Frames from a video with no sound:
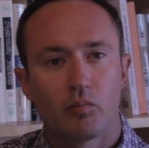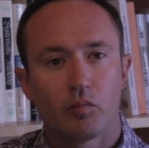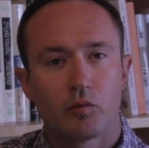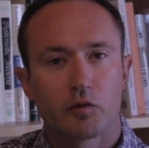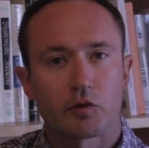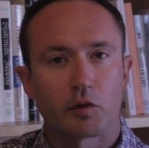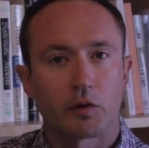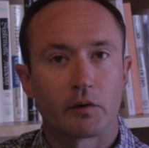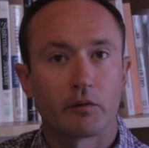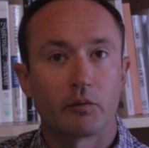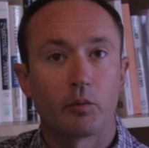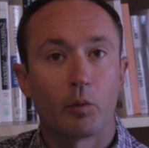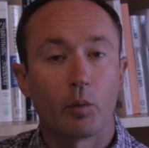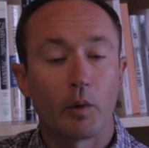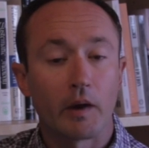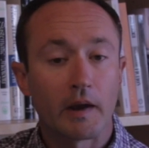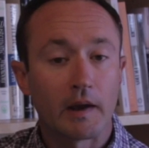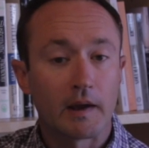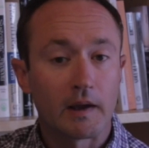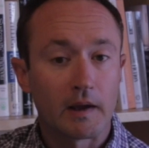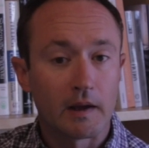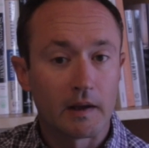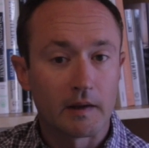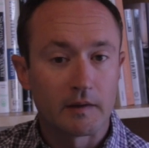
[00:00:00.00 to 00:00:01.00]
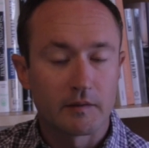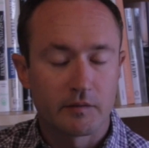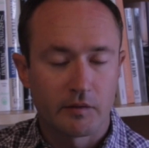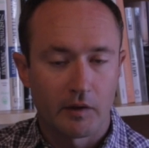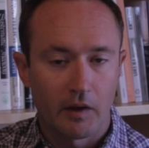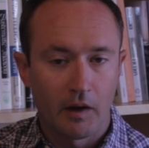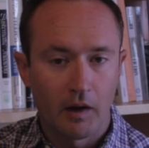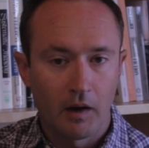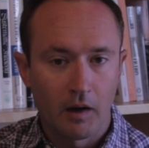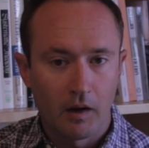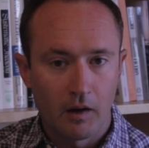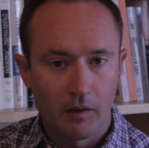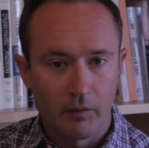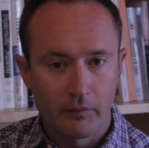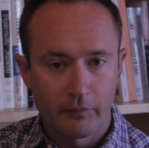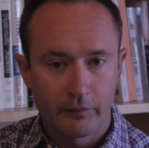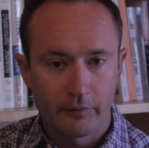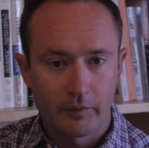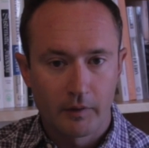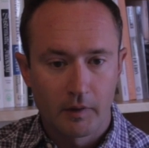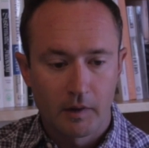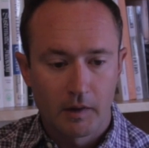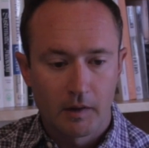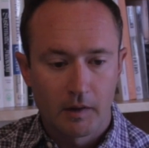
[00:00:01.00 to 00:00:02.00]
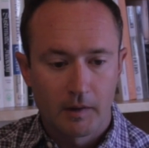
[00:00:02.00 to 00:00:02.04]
sort of ways of